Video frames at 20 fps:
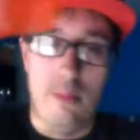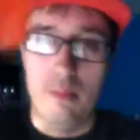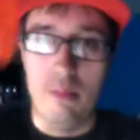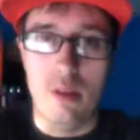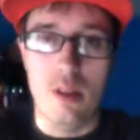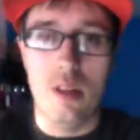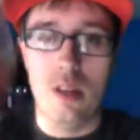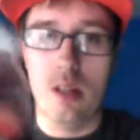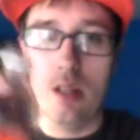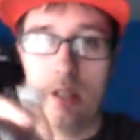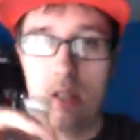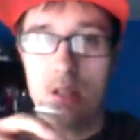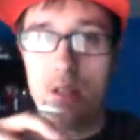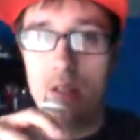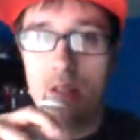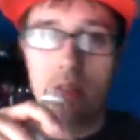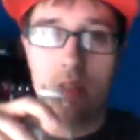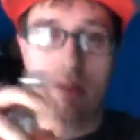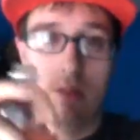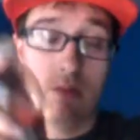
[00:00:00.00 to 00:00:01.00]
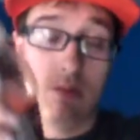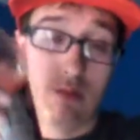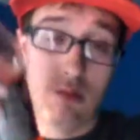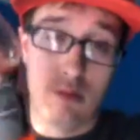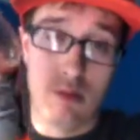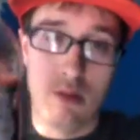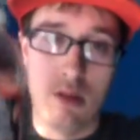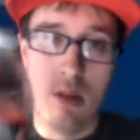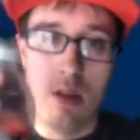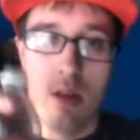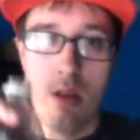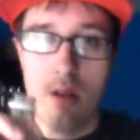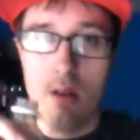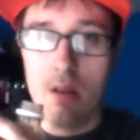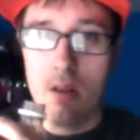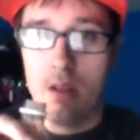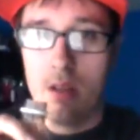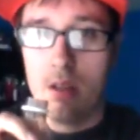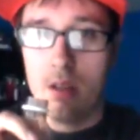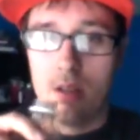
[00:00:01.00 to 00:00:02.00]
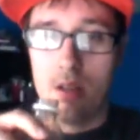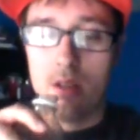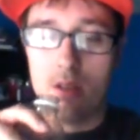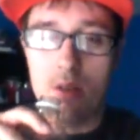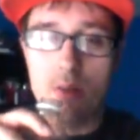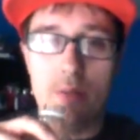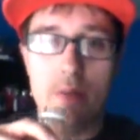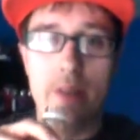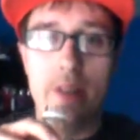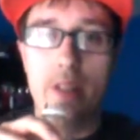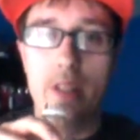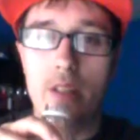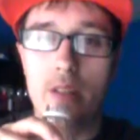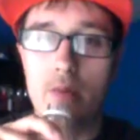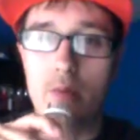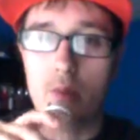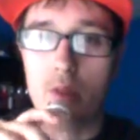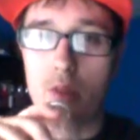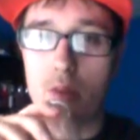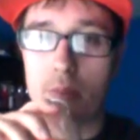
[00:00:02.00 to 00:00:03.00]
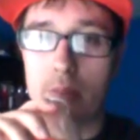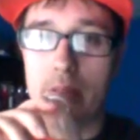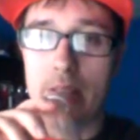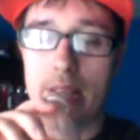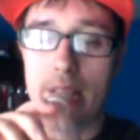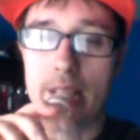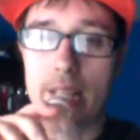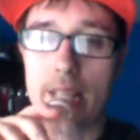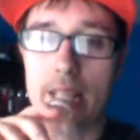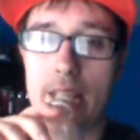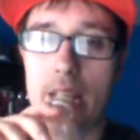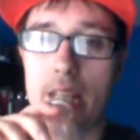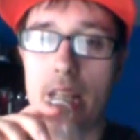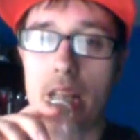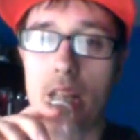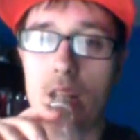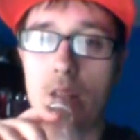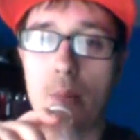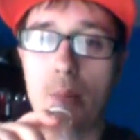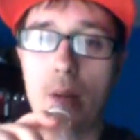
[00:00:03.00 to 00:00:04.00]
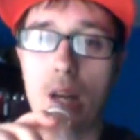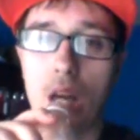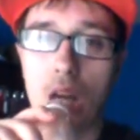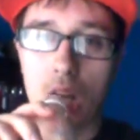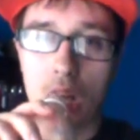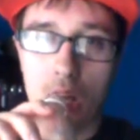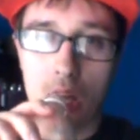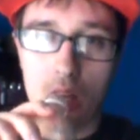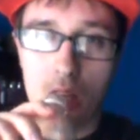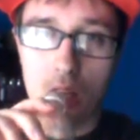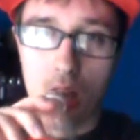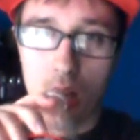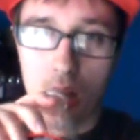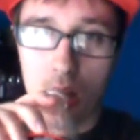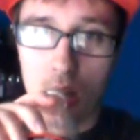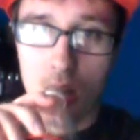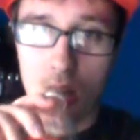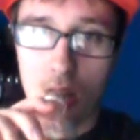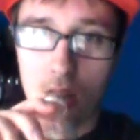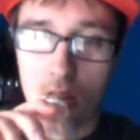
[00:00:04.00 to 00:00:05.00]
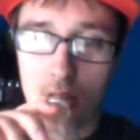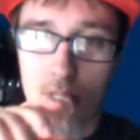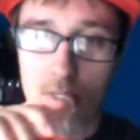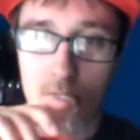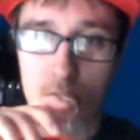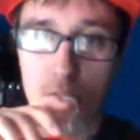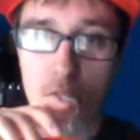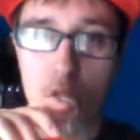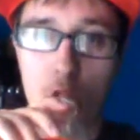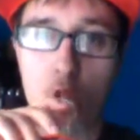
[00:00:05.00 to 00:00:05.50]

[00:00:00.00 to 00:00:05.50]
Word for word: Mondays. Because, you know, Mondays we're going to make it easy. McDonald's.